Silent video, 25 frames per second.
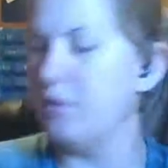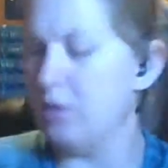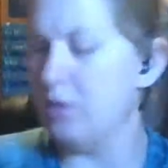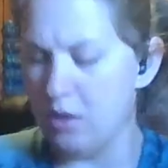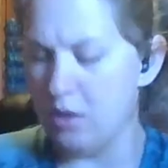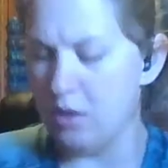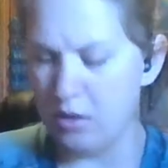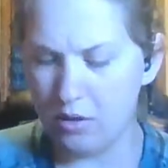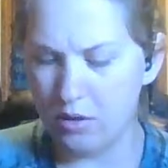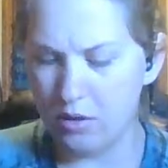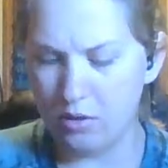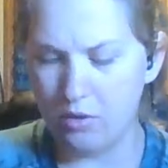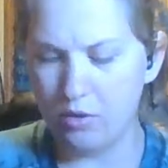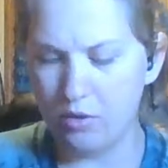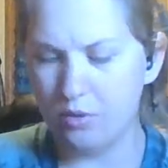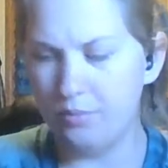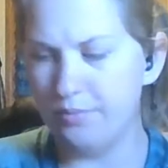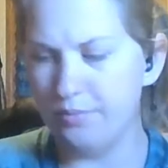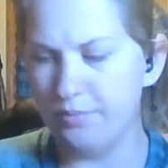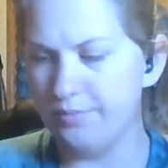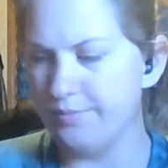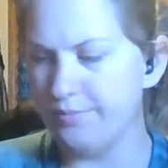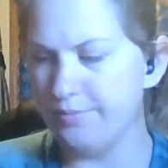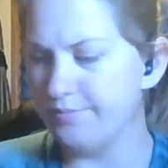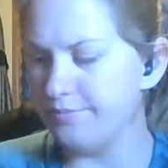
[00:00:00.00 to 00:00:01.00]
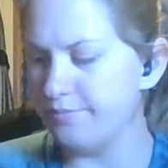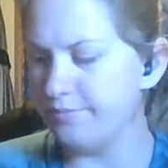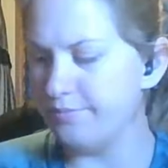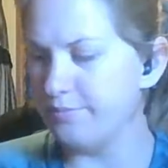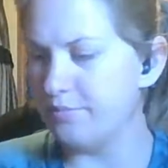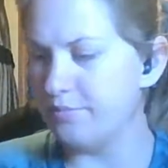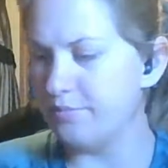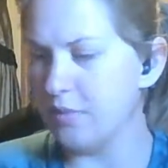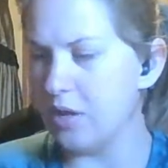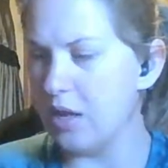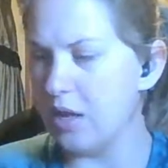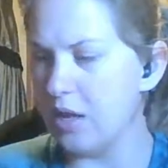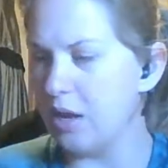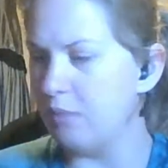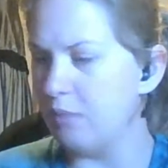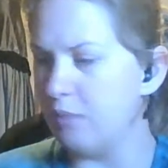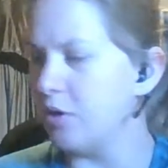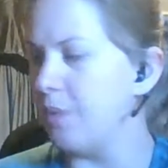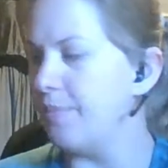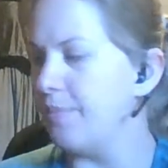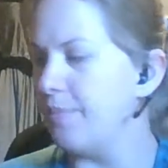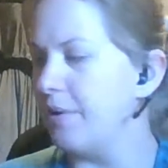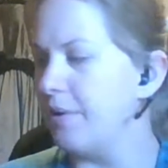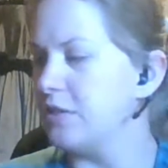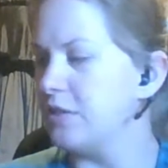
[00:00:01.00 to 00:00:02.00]
I'm
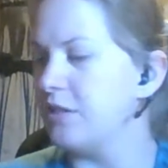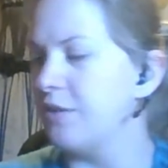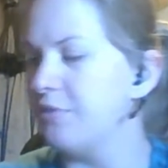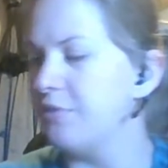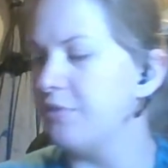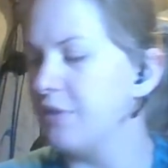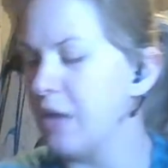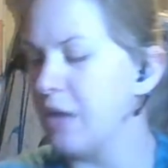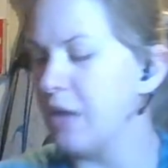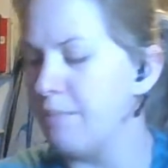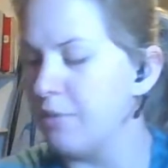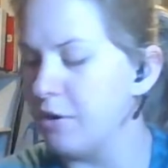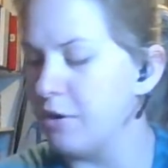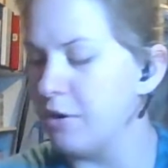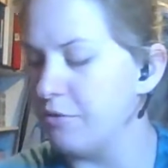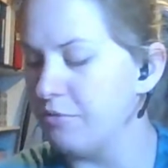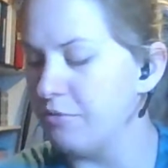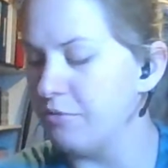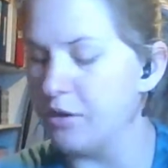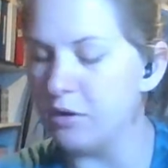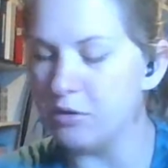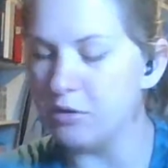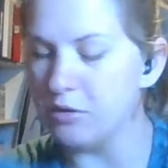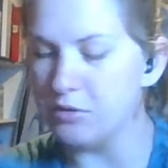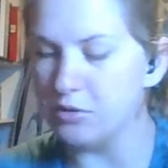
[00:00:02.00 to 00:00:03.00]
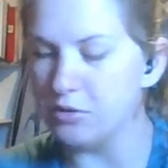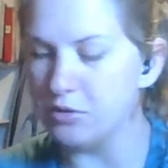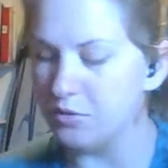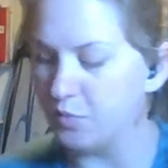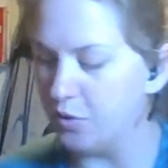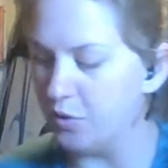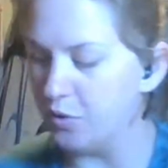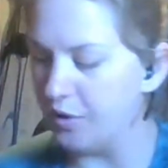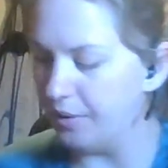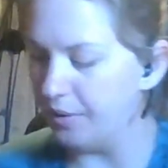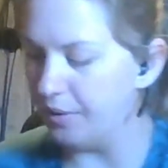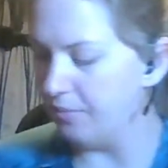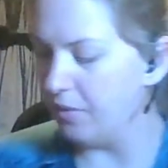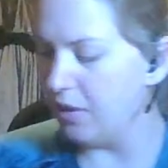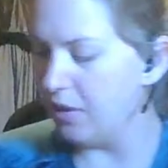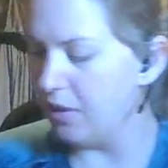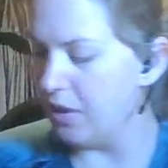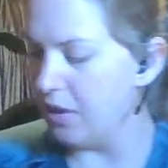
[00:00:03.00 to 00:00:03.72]
dropping stuff. I got Butterfingers this morning.